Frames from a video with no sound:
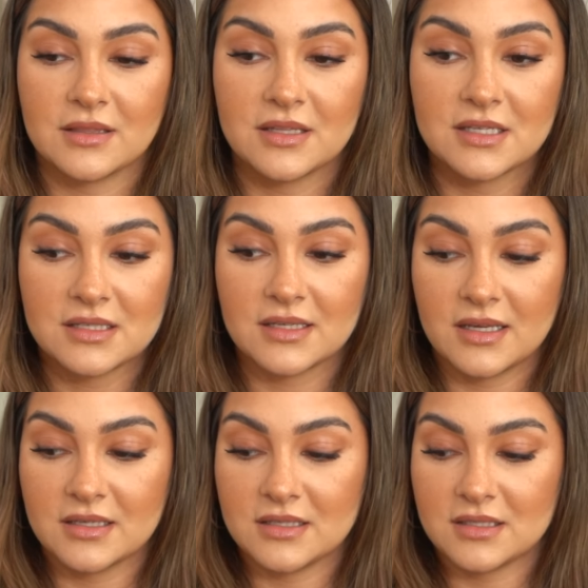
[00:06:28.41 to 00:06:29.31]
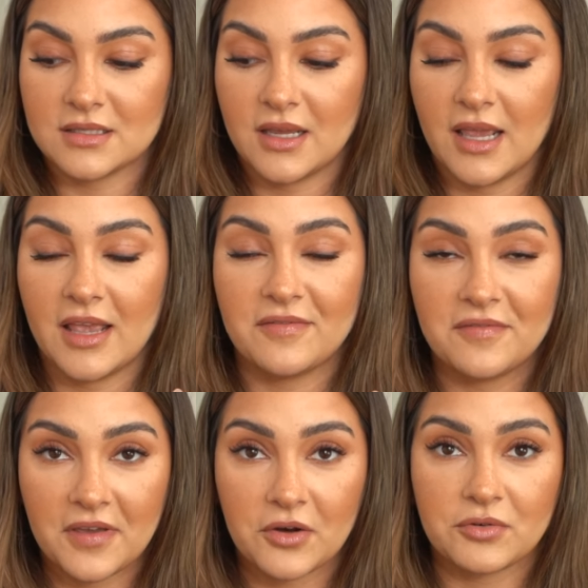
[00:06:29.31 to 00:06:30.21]
This is a
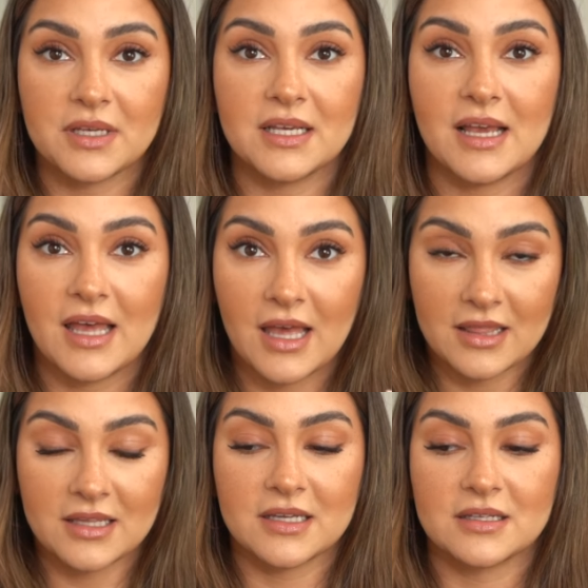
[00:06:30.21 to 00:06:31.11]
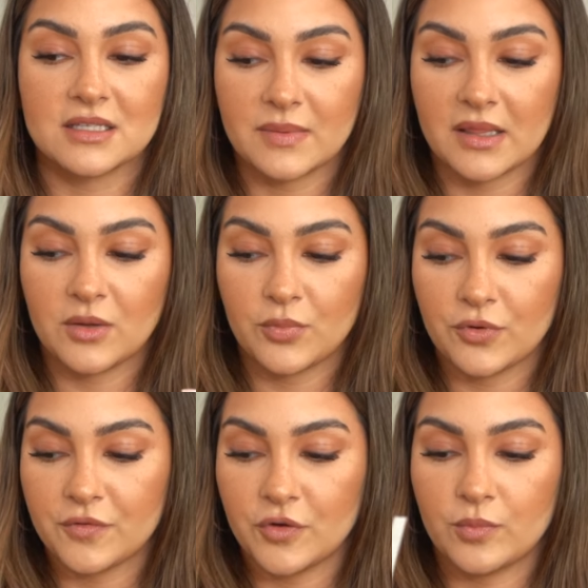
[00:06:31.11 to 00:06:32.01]
very elegant smelling
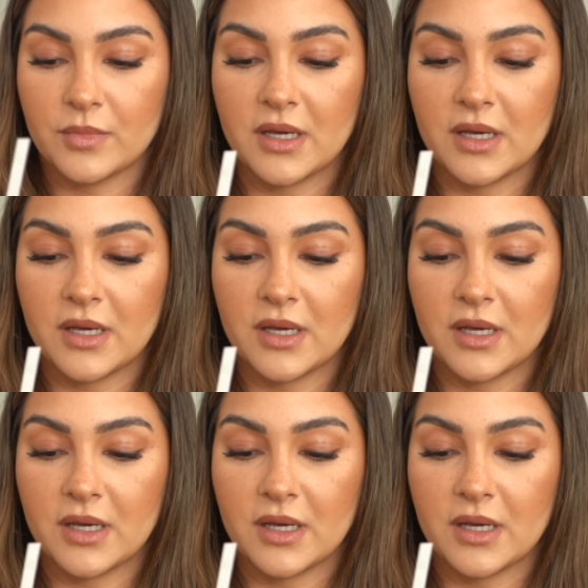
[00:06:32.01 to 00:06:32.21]
perfume,